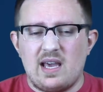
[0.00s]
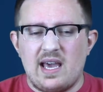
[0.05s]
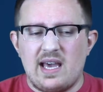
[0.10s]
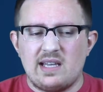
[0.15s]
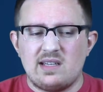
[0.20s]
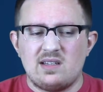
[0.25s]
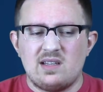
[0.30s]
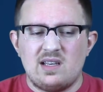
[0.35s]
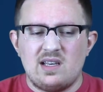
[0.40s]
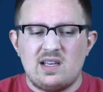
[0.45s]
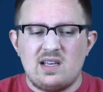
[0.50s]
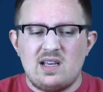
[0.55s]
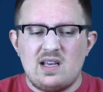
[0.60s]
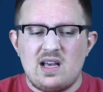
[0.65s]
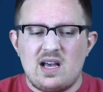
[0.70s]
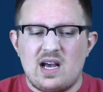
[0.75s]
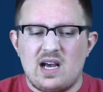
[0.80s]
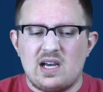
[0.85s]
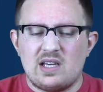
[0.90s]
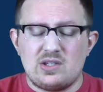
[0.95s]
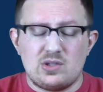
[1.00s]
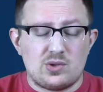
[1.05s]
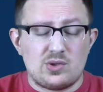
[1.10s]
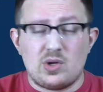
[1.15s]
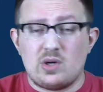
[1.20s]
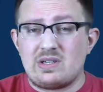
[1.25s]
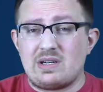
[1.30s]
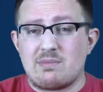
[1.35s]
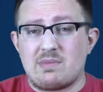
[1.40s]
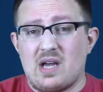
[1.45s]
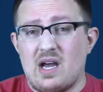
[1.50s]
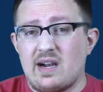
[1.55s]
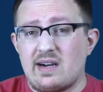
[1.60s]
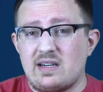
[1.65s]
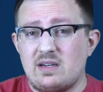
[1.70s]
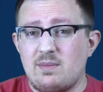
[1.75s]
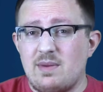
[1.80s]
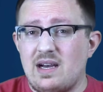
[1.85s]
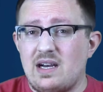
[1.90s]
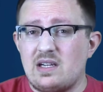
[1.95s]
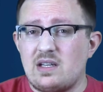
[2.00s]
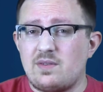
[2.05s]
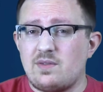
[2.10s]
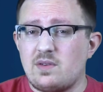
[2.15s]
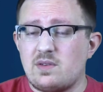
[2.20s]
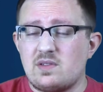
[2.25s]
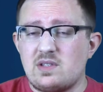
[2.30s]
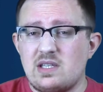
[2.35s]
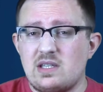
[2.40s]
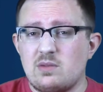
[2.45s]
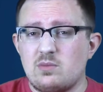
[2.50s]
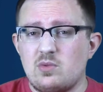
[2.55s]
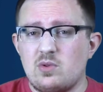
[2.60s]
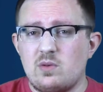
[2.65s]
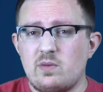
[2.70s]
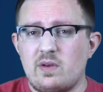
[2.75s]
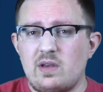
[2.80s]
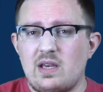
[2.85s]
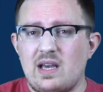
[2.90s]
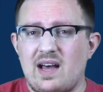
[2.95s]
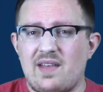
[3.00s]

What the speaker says: And you'll know what I'm talking about if you've seen the movie.